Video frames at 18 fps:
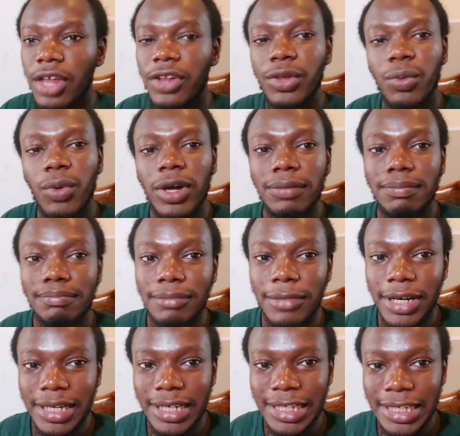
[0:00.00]
They want
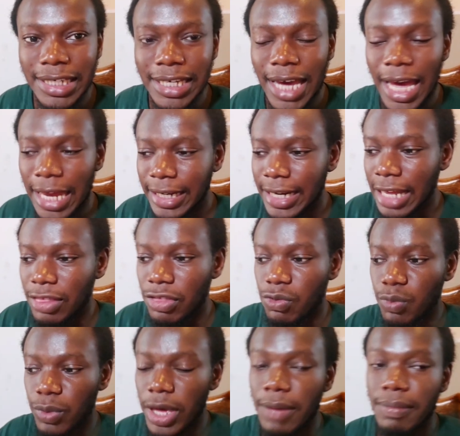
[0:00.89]
money, and
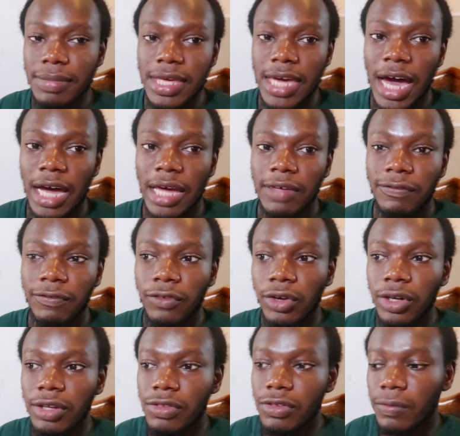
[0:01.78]
that's where I
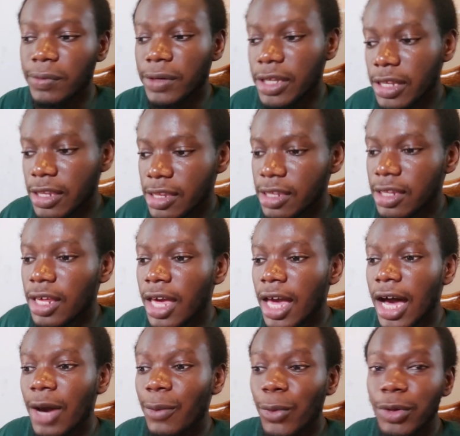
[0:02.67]
fall into place.
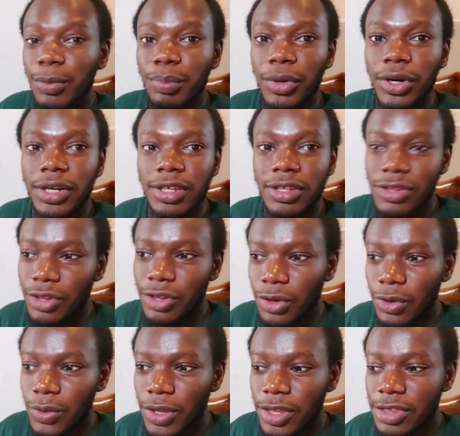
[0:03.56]
I want money. So
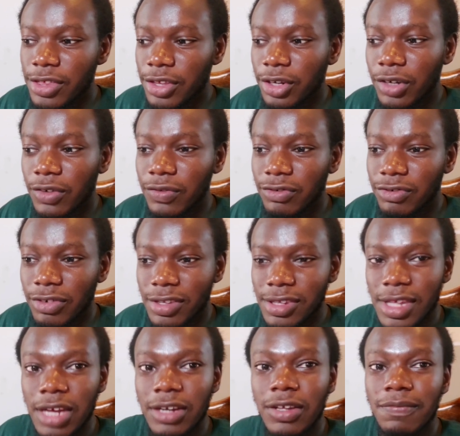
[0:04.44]
instead of just
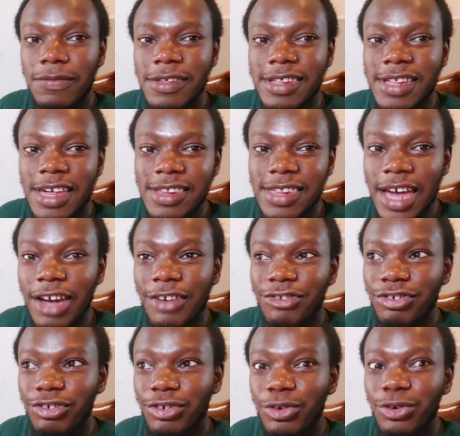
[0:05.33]
starting a business, I
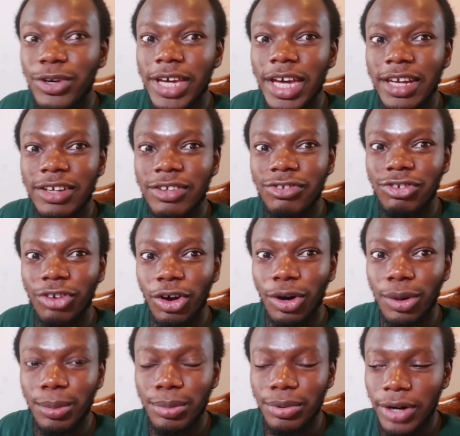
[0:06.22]
should go get a
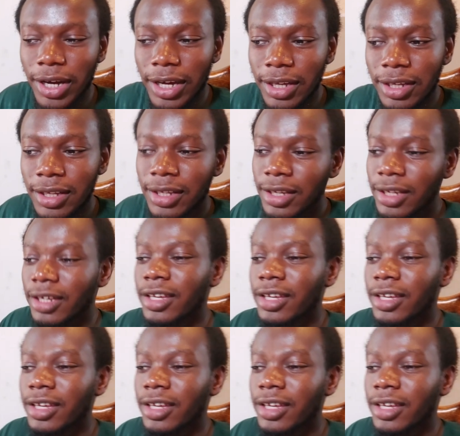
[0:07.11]
job, right?